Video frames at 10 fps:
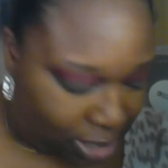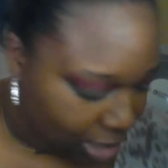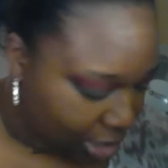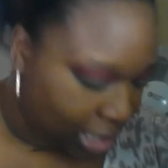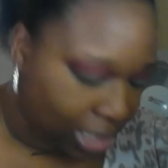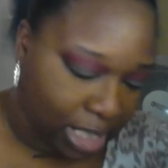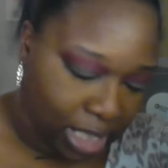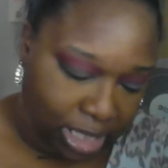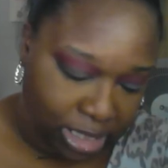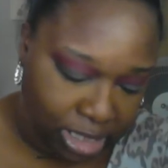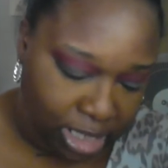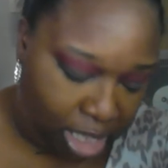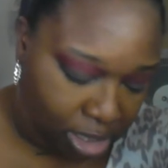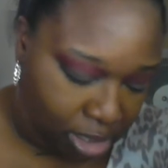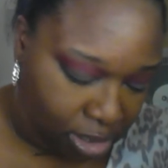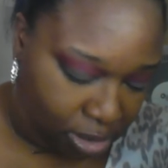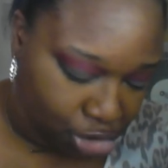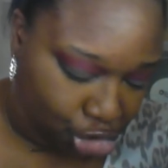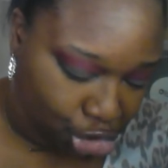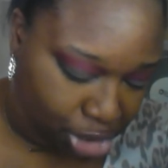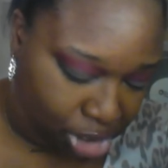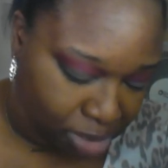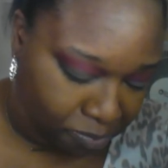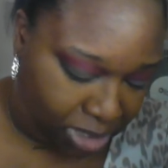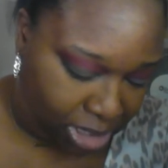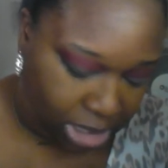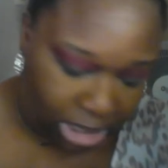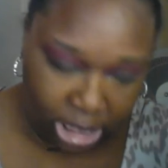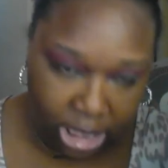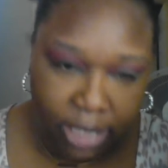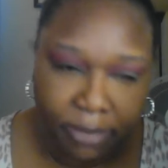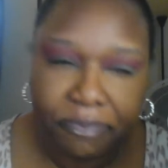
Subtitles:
think the next color should be